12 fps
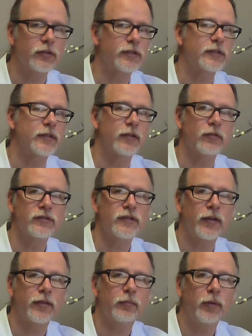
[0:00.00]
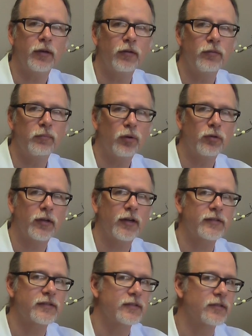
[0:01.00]
As I said, there is nothing better than
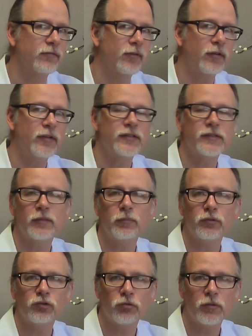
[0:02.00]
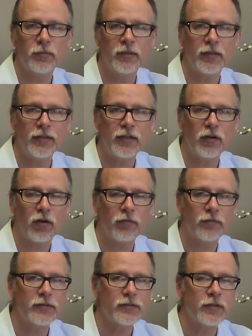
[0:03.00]
Botox. It's a very simple treatment in the
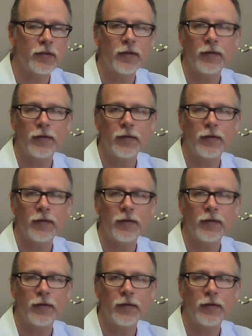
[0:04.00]
office.